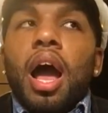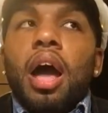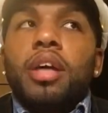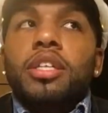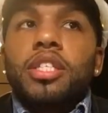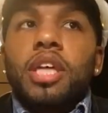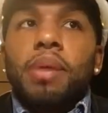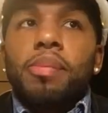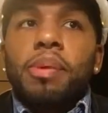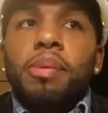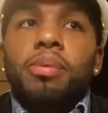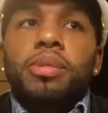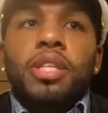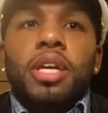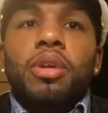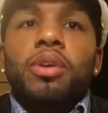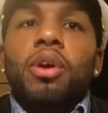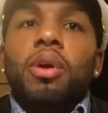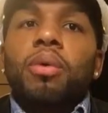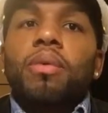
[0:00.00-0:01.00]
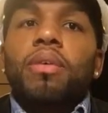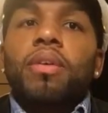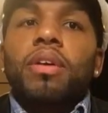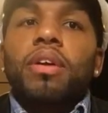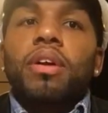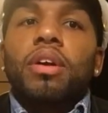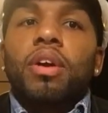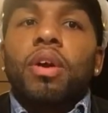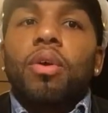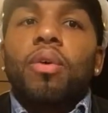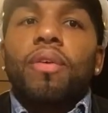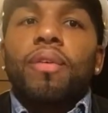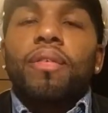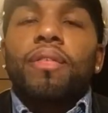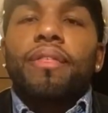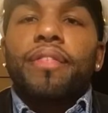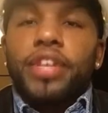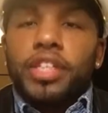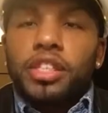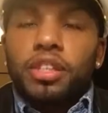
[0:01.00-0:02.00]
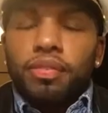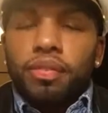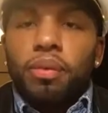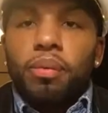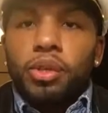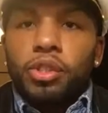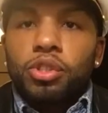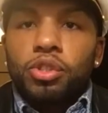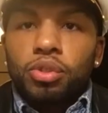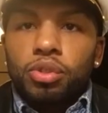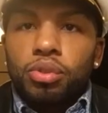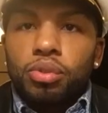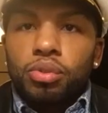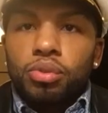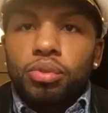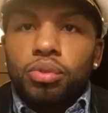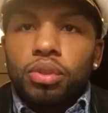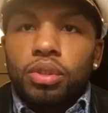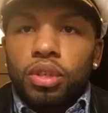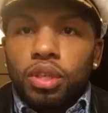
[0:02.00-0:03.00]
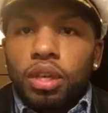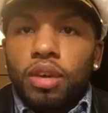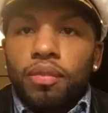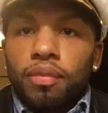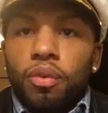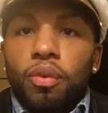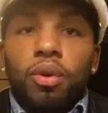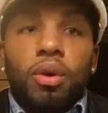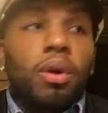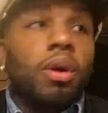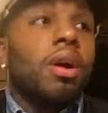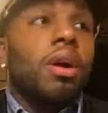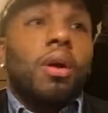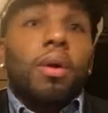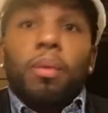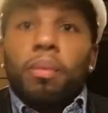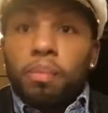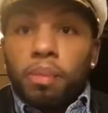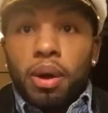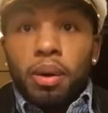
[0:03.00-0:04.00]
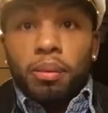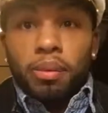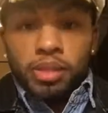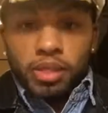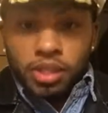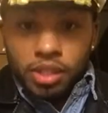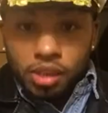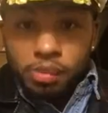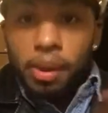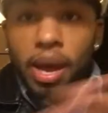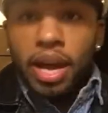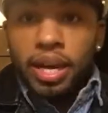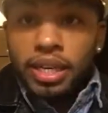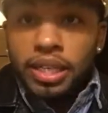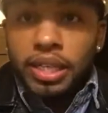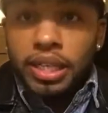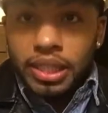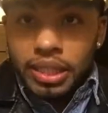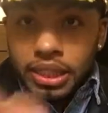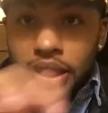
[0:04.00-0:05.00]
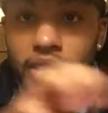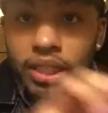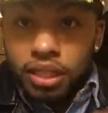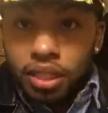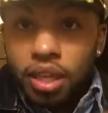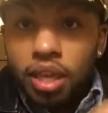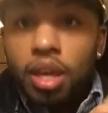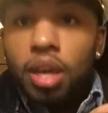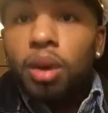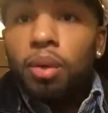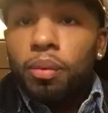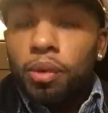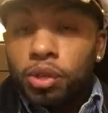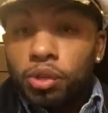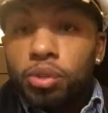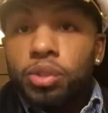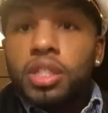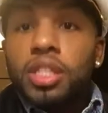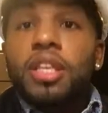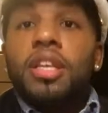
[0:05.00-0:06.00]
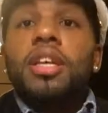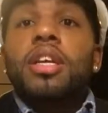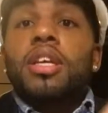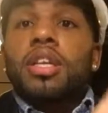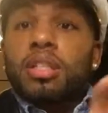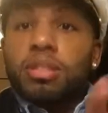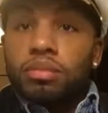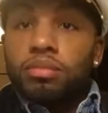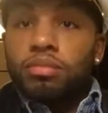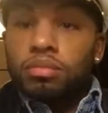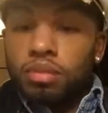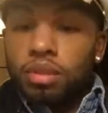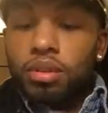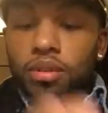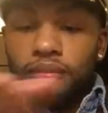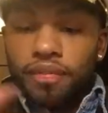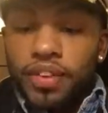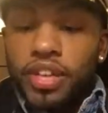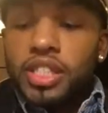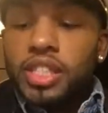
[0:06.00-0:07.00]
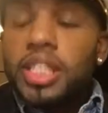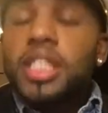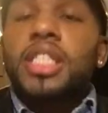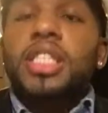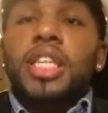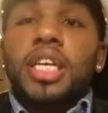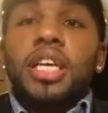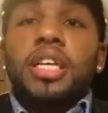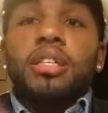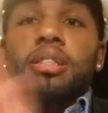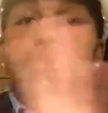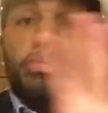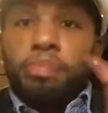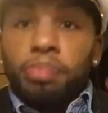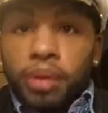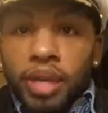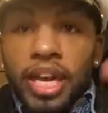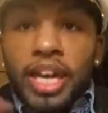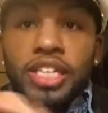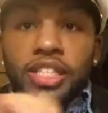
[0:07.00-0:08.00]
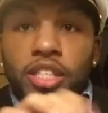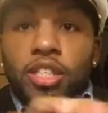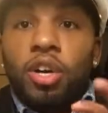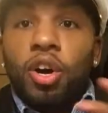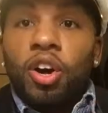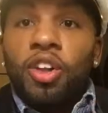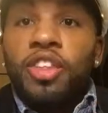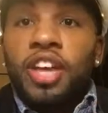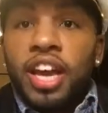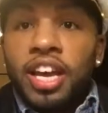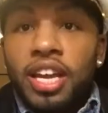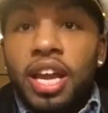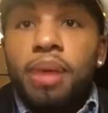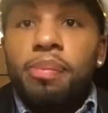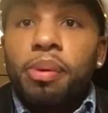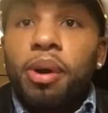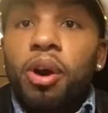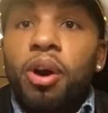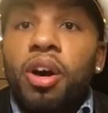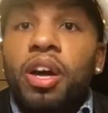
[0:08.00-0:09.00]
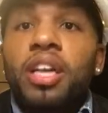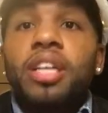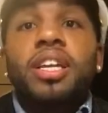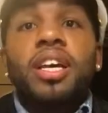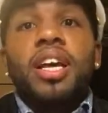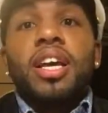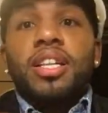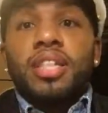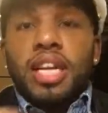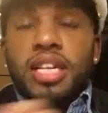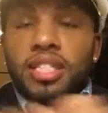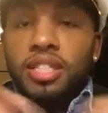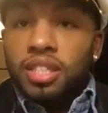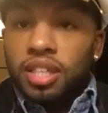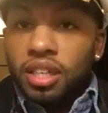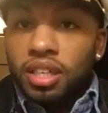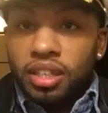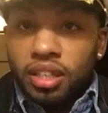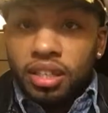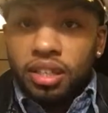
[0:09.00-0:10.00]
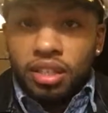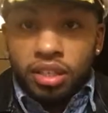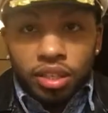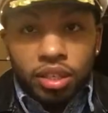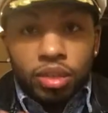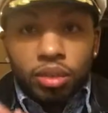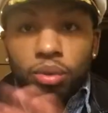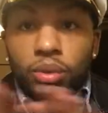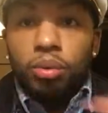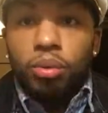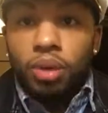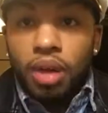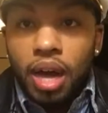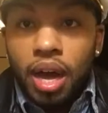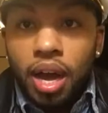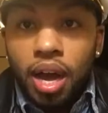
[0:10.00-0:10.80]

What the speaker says: some people say you don't go fishing for what you're looking for. But when you see fishes and plants and all that in that pond that's looking a little